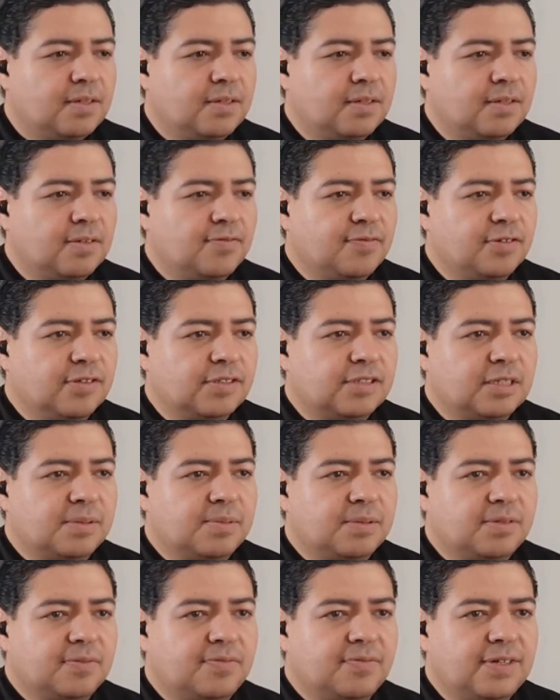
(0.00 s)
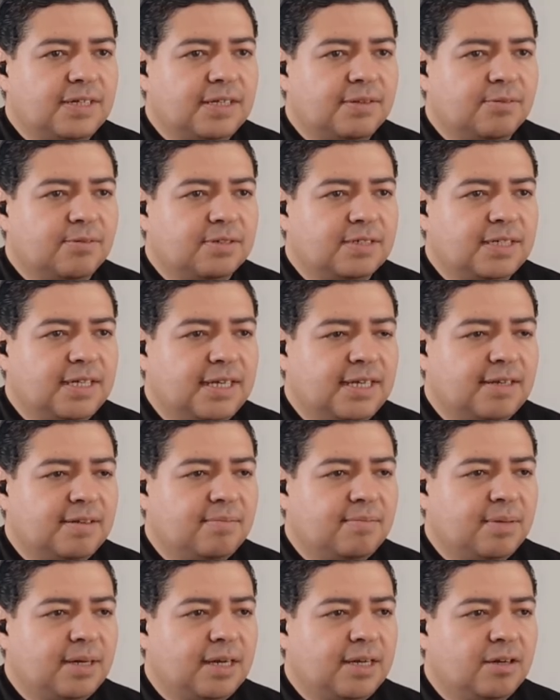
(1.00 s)
The first steps of faith were taken
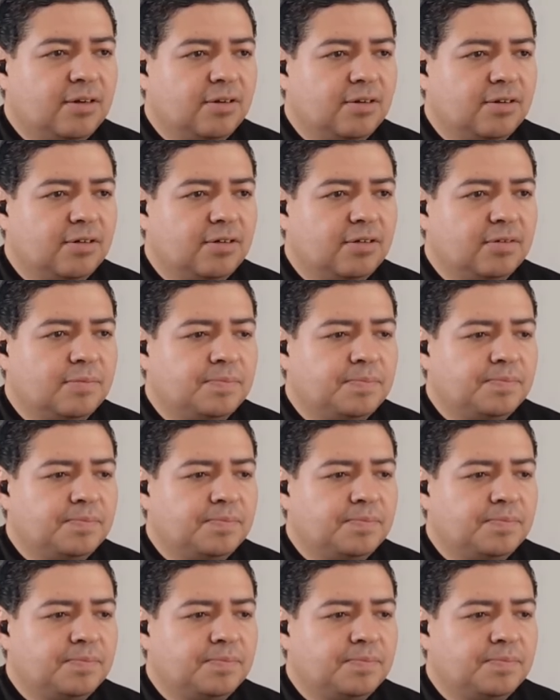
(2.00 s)
by her.